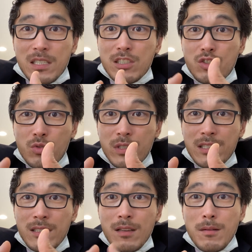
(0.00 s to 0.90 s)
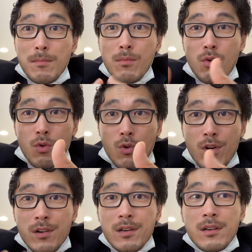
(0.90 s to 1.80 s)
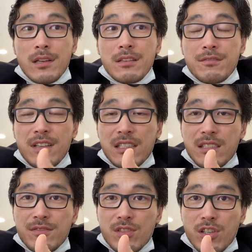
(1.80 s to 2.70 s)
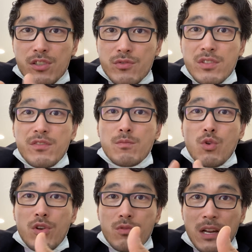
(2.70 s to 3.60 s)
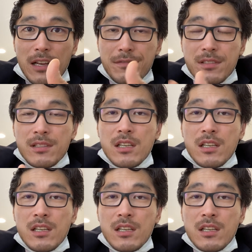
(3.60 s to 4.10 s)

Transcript: doing more invasive surgery with more grafts